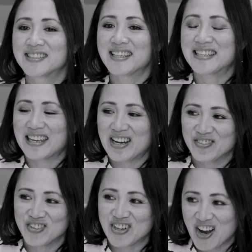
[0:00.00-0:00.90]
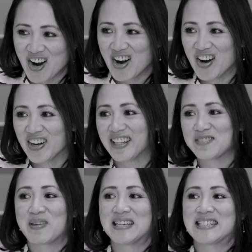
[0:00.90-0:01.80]
taking care of your car,
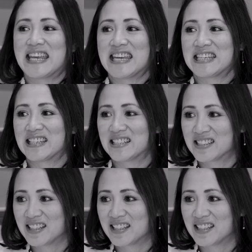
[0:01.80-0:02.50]
like maintain it,